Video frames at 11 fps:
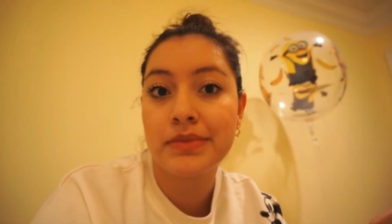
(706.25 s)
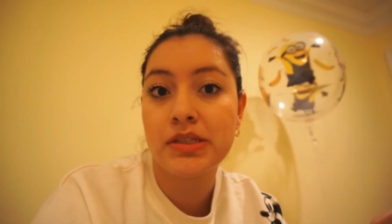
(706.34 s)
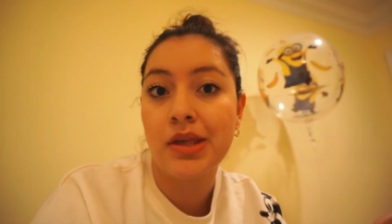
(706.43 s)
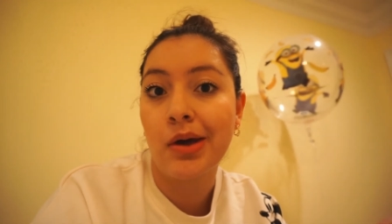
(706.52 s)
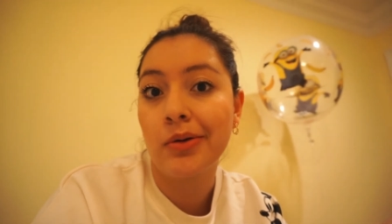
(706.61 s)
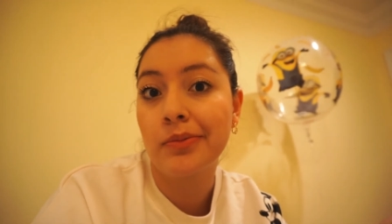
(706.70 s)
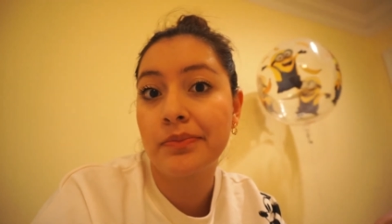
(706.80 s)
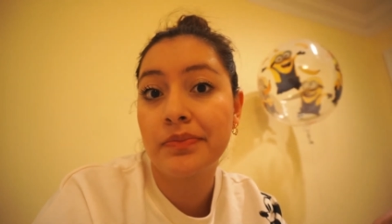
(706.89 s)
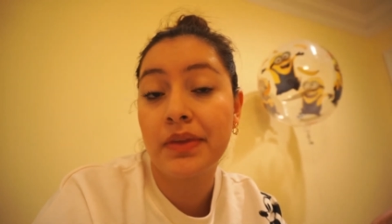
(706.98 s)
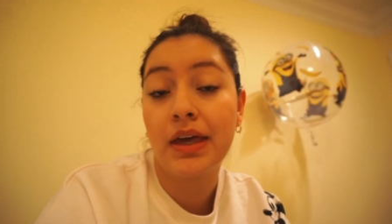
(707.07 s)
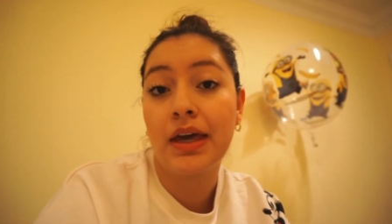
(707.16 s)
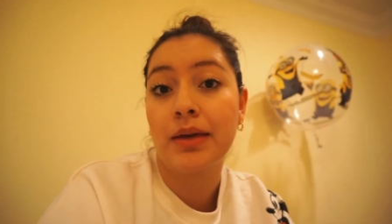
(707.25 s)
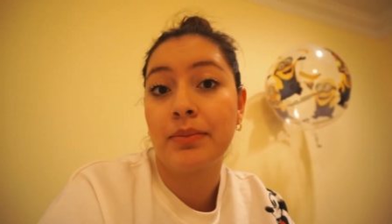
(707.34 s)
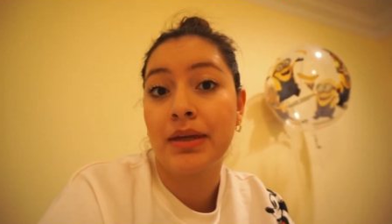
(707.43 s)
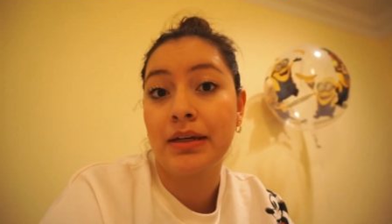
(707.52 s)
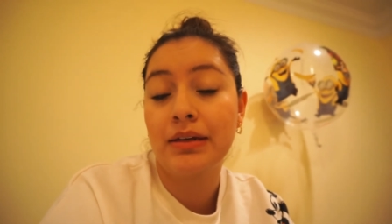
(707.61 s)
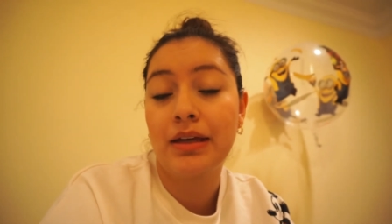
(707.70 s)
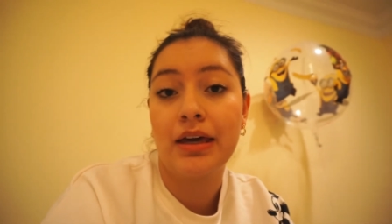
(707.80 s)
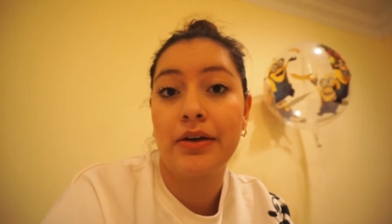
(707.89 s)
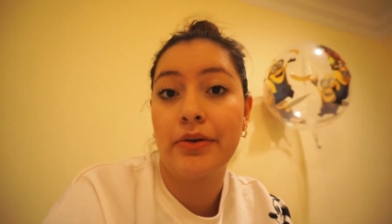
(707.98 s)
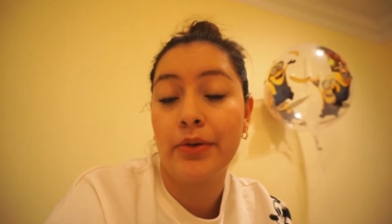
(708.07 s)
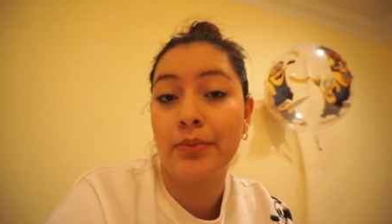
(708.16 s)
So, I mean,
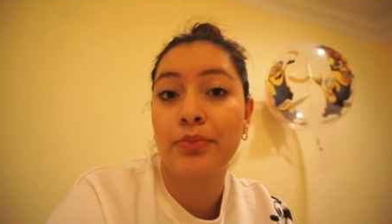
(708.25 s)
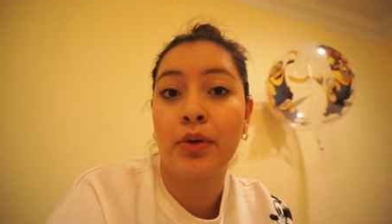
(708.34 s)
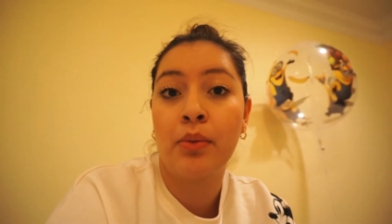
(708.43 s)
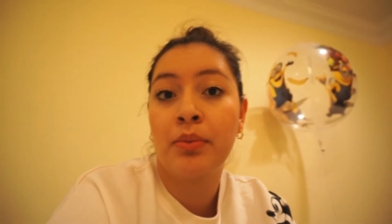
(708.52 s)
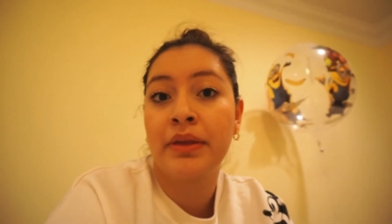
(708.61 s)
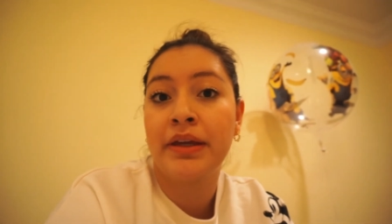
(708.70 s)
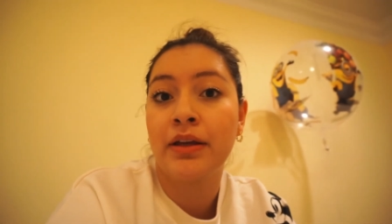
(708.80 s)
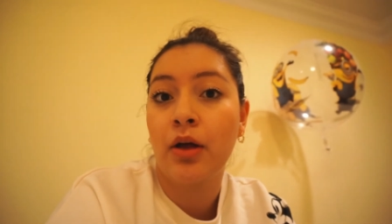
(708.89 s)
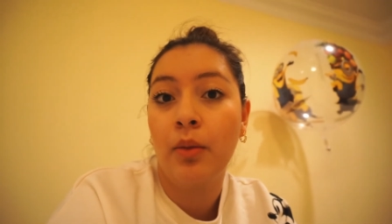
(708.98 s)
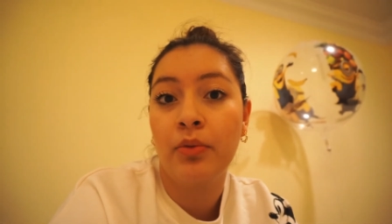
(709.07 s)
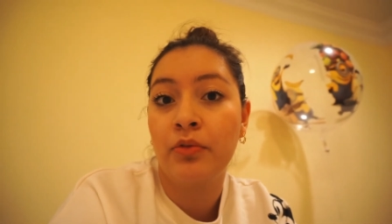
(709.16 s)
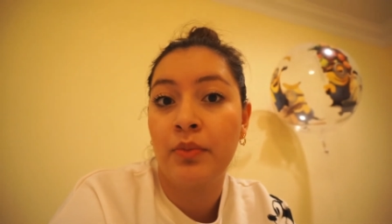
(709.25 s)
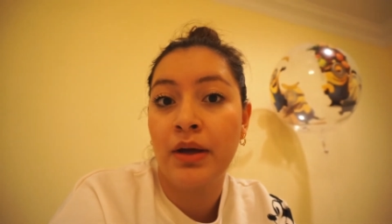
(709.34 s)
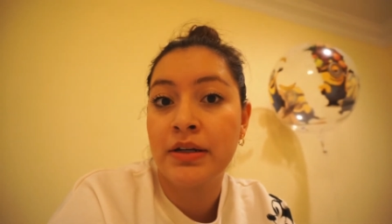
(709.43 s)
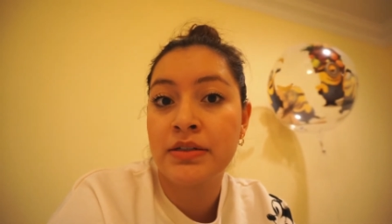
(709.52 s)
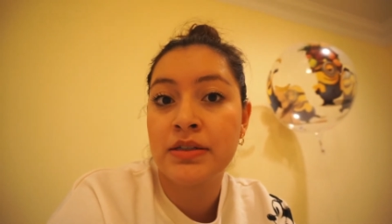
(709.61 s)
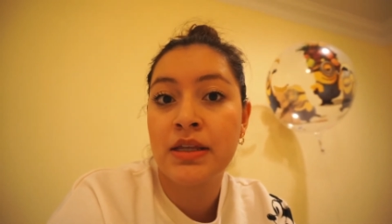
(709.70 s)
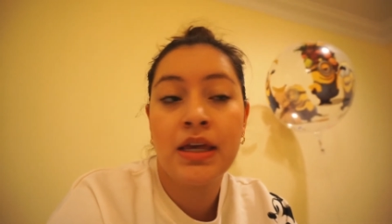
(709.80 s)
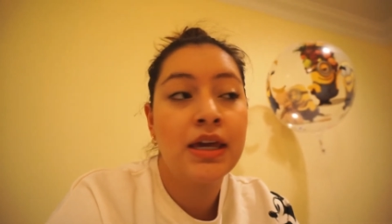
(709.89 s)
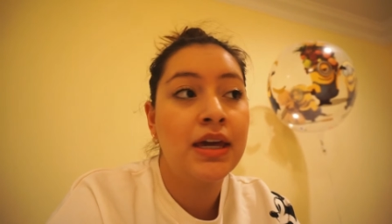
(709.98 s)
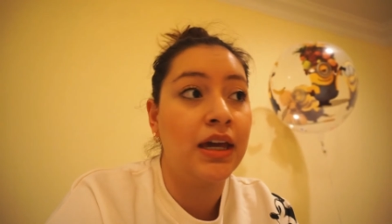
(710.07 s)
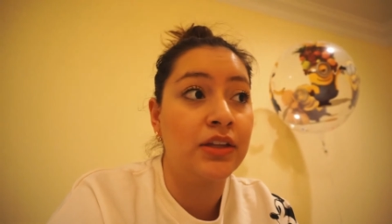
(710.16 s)
I don't know, probably in a couple of months,
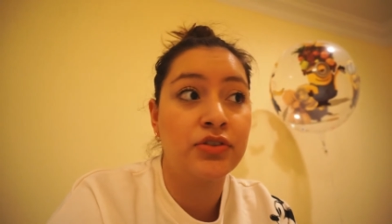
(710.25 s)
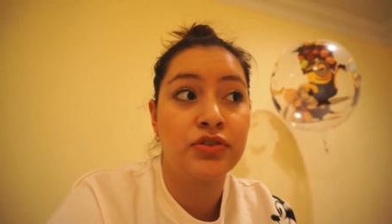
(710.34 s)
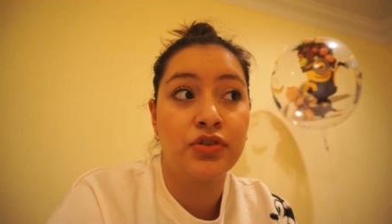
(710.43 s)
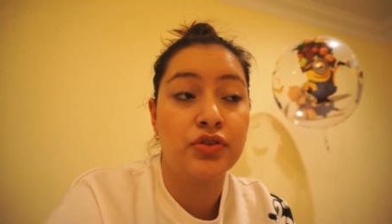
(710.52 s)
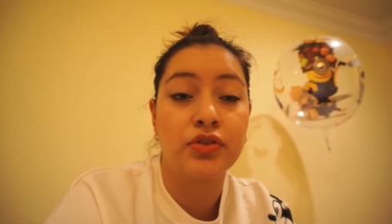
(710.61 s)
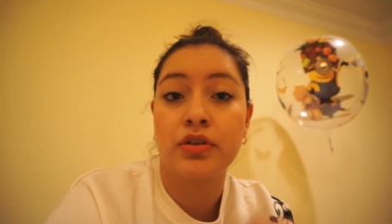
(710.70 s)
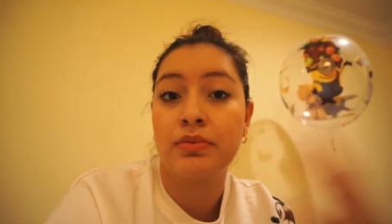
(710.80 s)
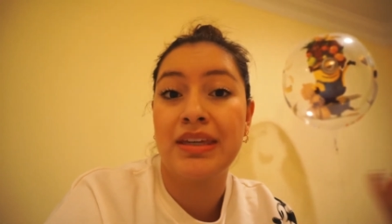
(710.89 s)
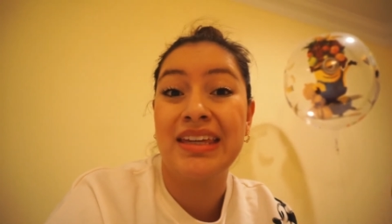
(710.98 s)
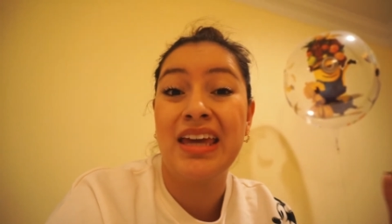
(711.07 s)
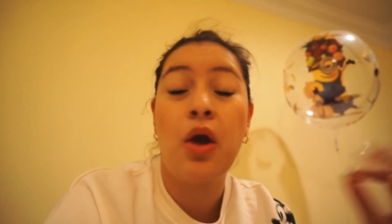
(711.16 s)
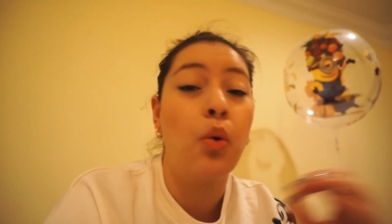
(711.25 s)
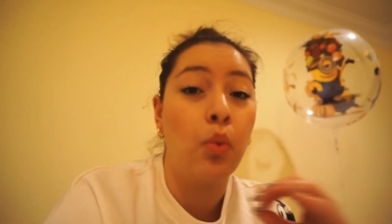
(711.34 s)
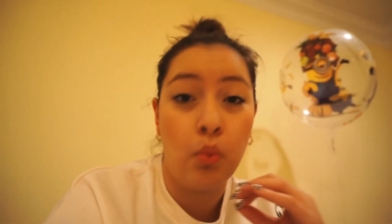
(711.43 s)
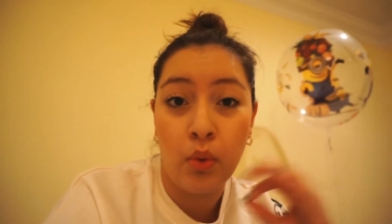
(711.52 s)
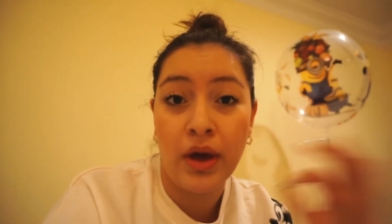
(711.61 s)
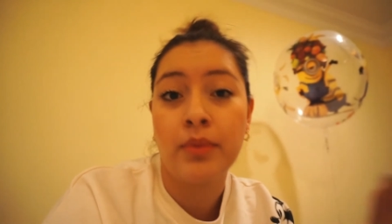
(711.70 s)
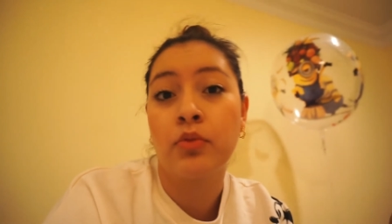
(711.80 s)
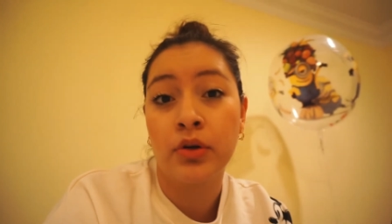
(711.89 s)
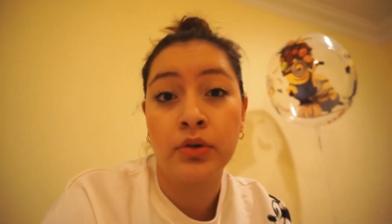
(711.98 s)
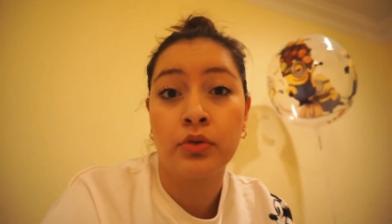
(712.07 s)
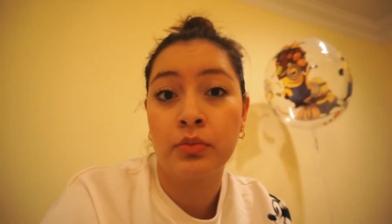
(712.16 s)
it's just gonna be way
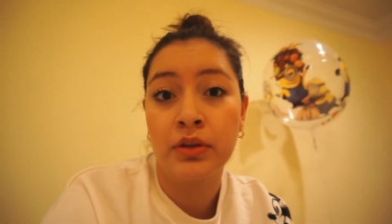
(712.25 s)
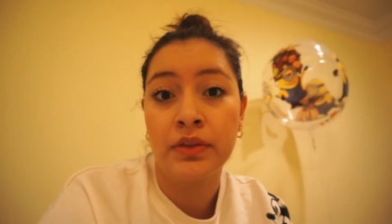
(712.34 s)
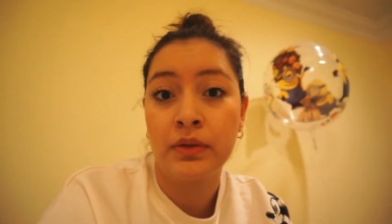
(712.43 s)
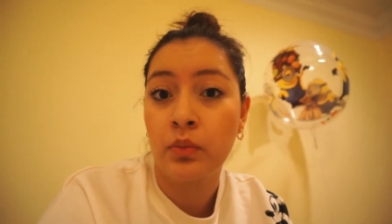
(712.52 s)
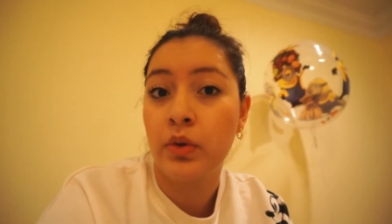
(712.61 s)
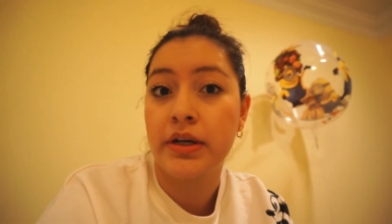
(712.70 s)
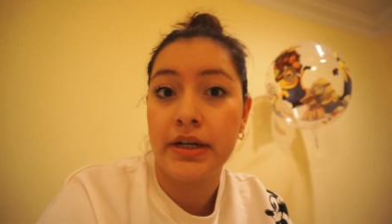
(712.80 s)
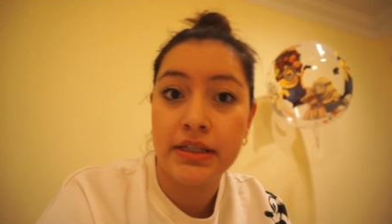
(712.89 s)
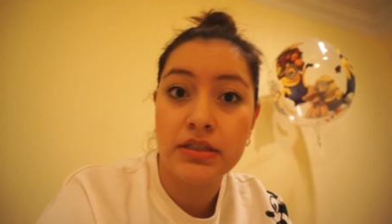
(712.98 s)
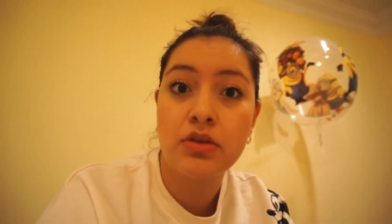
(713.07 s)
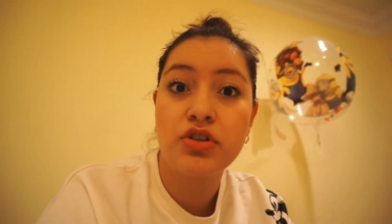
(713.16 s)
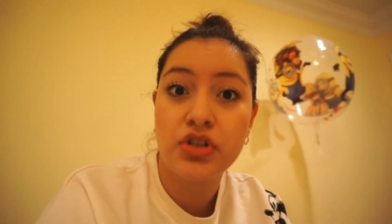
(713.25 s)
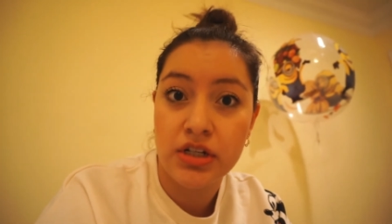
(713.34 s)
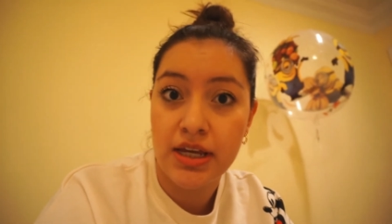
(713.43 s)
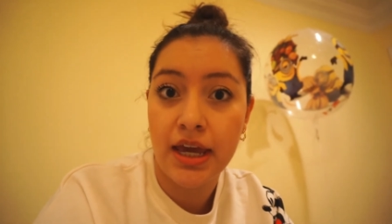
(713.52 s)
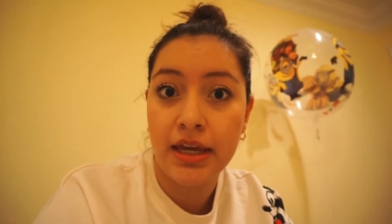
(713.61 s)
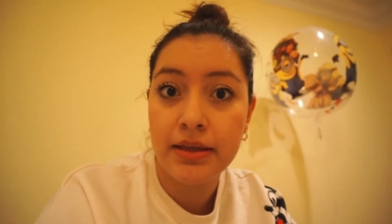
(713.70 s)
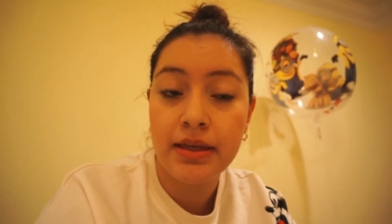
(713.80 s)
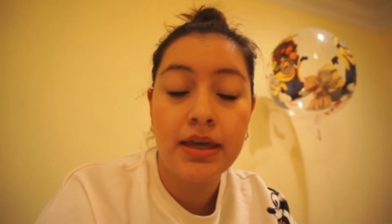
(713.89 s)
more normal than what it is today.